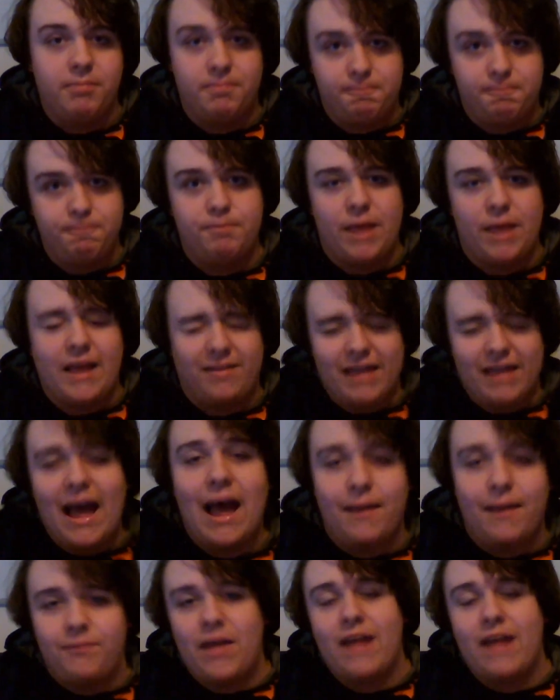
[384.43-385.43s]
like
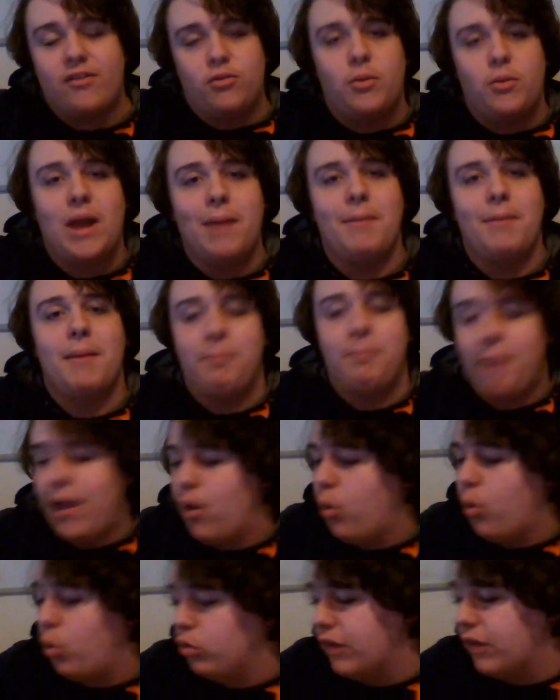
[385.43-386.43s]
that. That's what I meant by
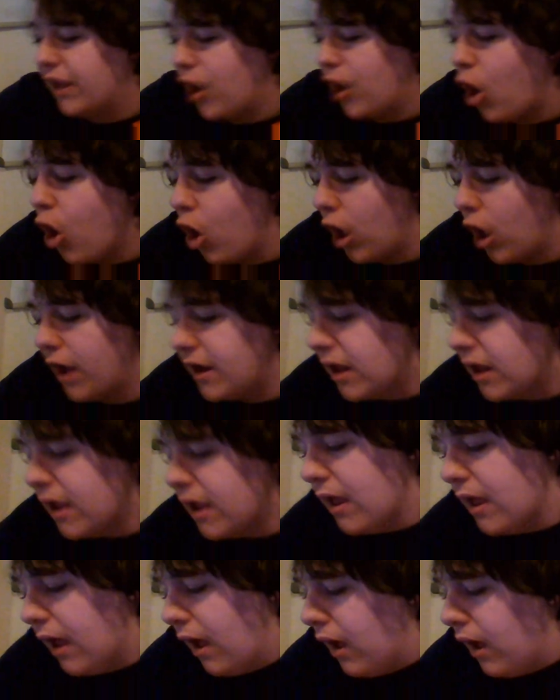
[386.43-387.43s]
holding on.
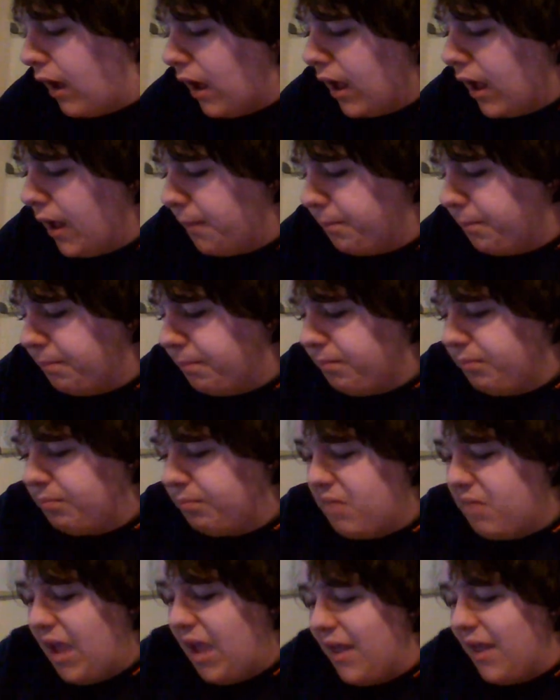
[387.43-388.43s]

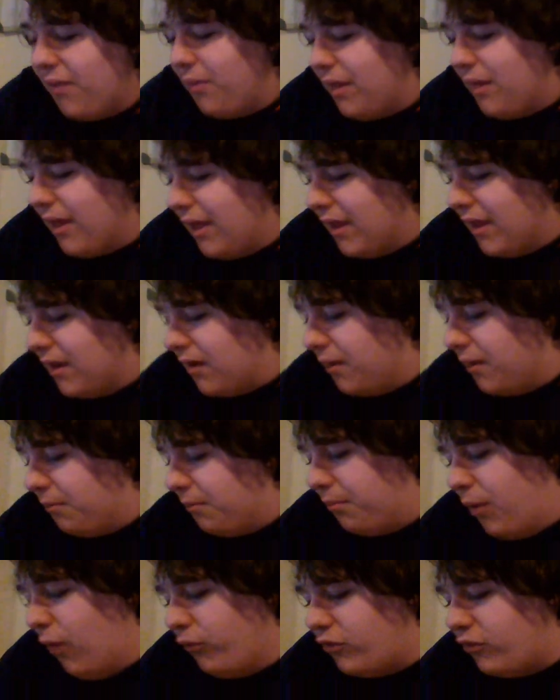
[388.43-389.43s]
And then
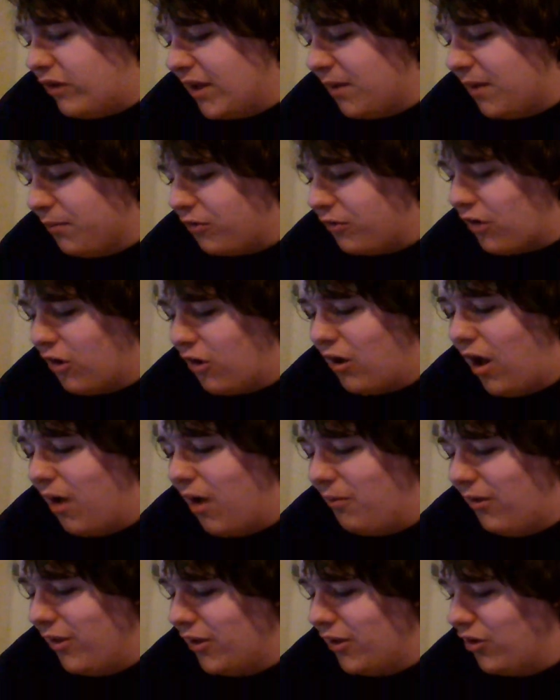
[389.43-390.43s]
both teams are not
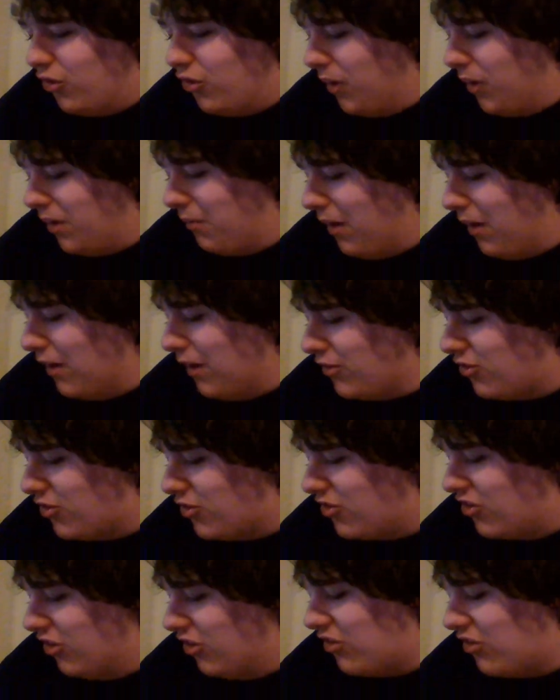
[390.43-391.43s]
really doing
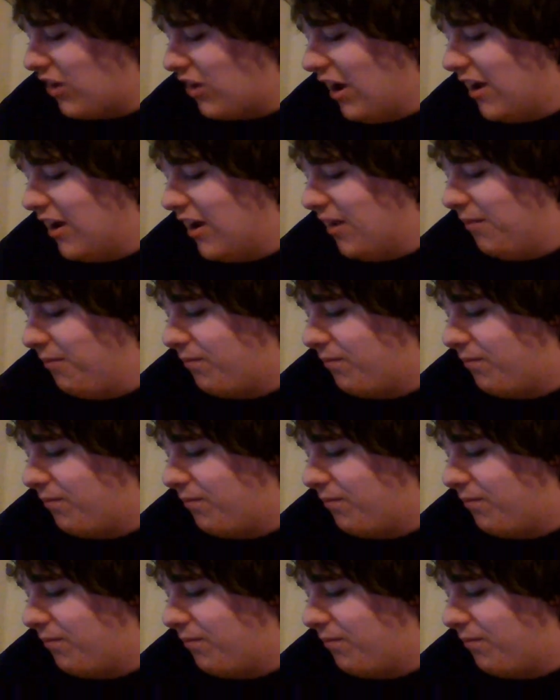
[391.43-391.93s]
much. Just kind of